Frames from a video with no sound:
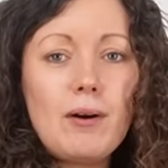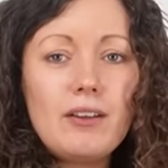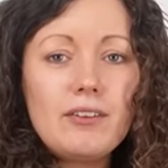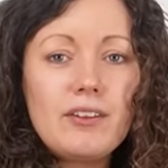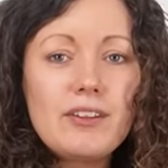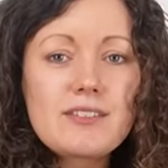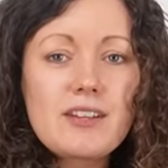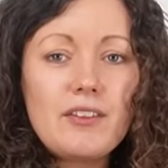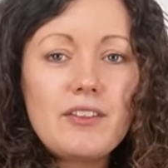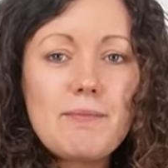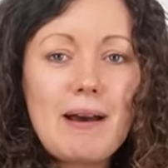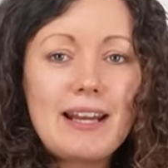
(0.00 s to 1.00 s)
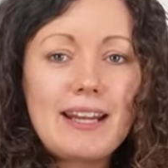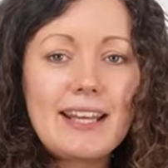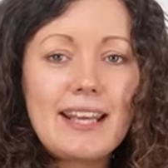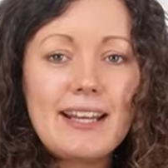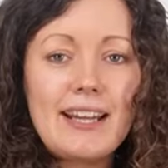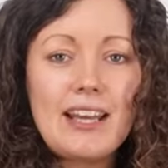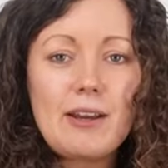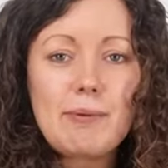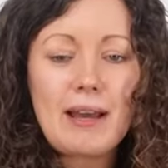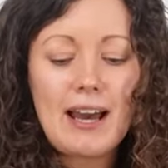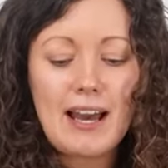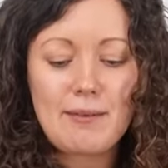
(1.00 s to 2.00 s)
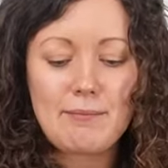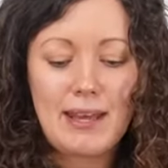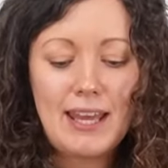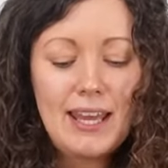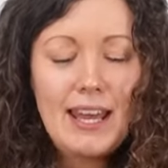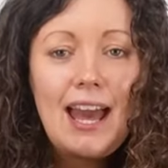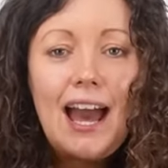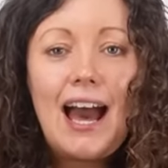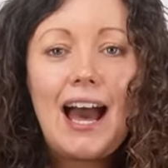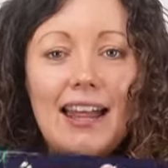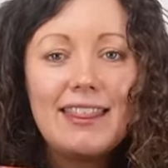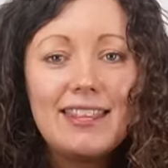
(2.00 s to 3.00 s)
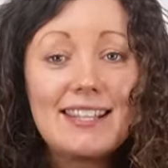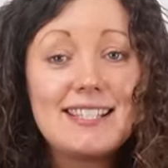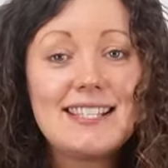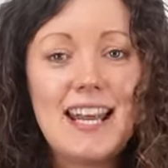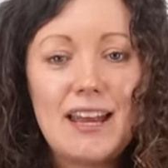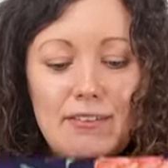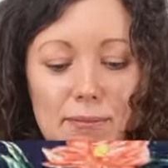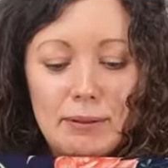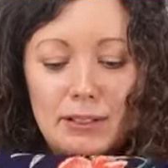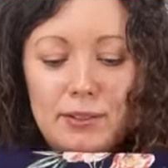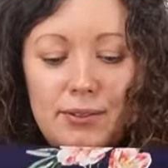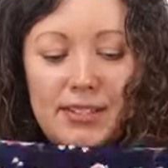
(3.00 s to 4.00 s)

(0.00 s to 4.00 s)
one that's on the mannequin here behind me, and this navy blue